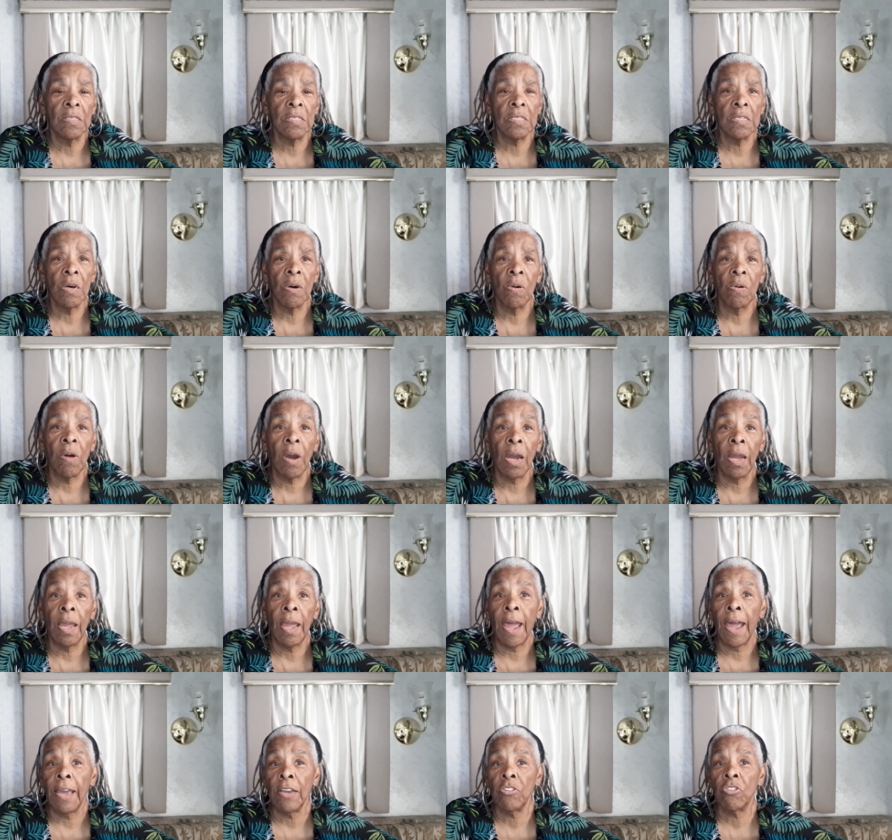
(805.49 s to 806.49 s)
So I
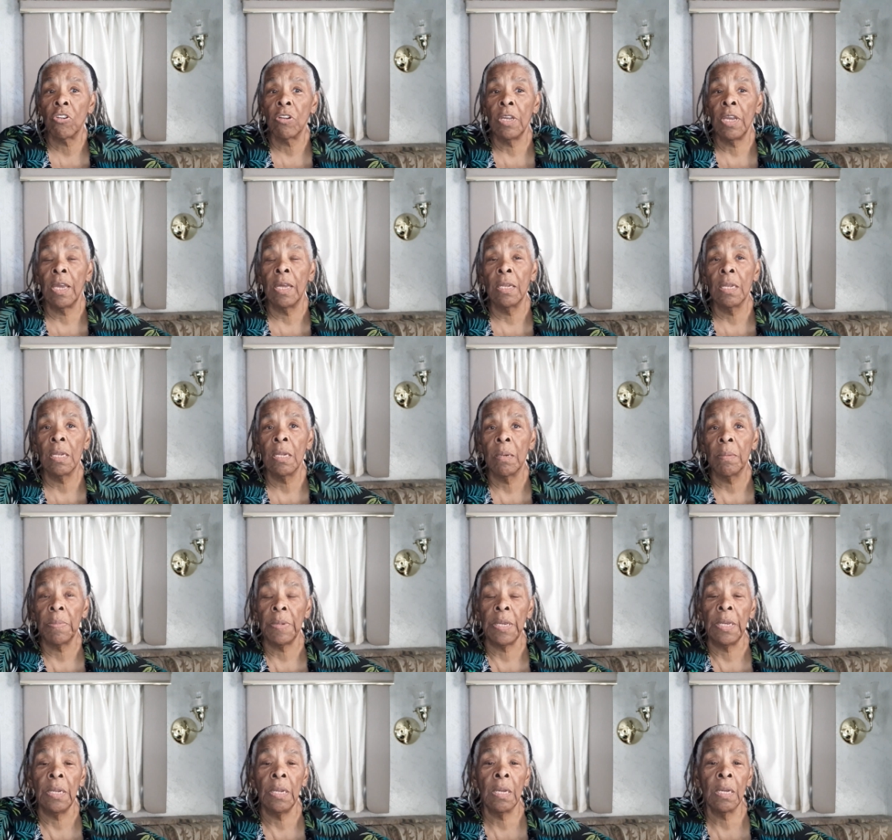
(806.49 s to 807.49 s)
actually ended up
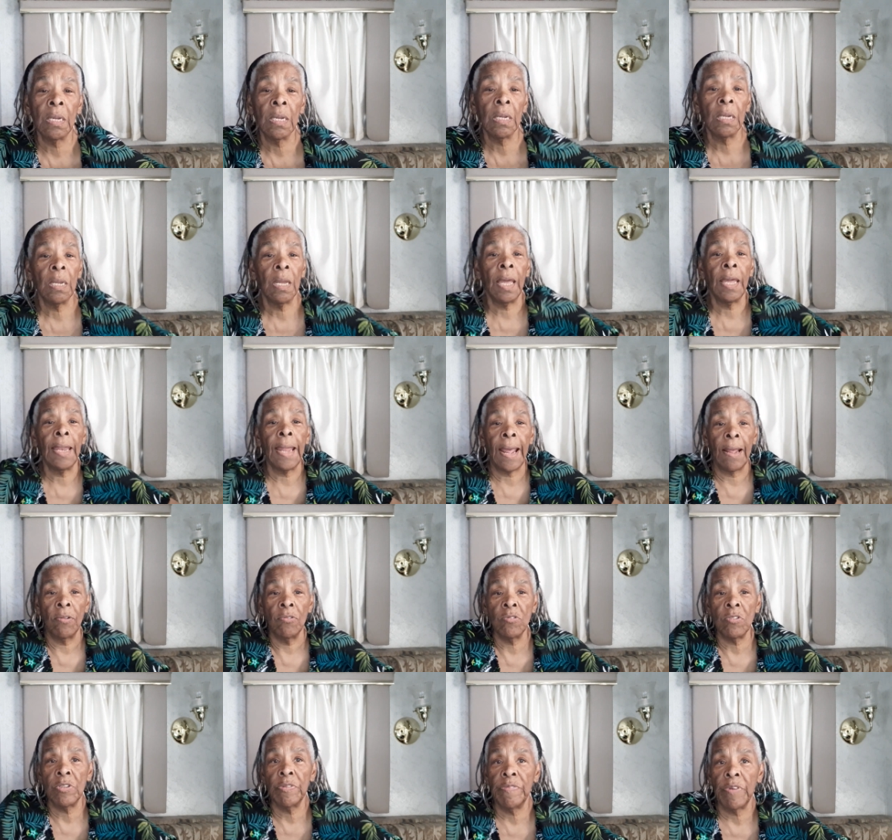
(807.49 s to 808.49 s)
eating an
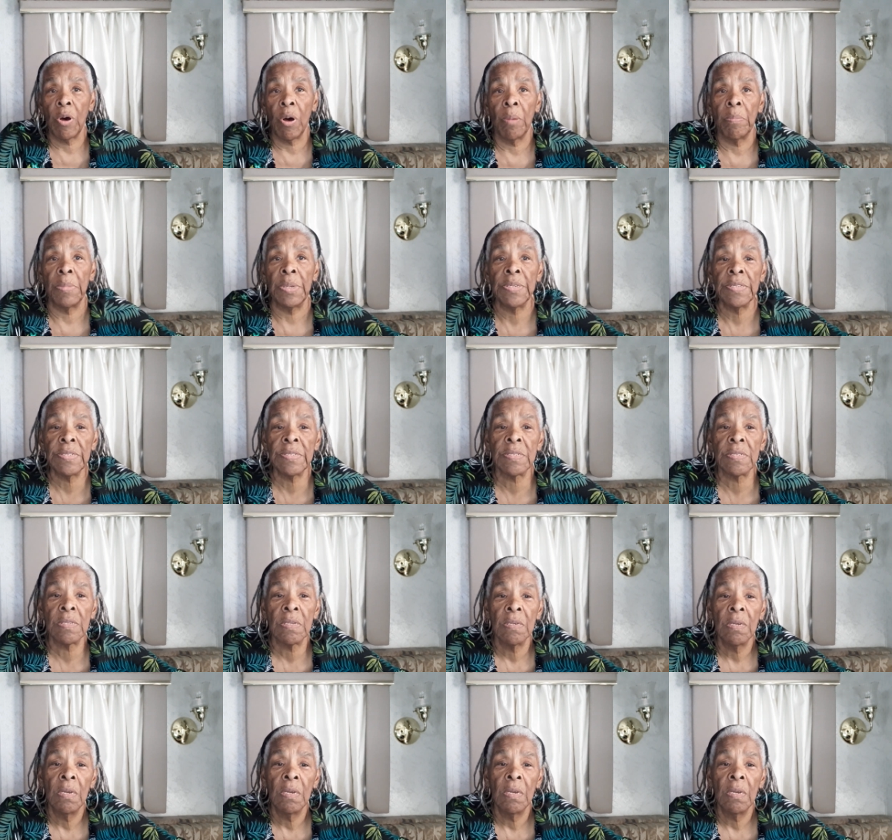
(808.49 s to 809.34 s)
ounce of hummus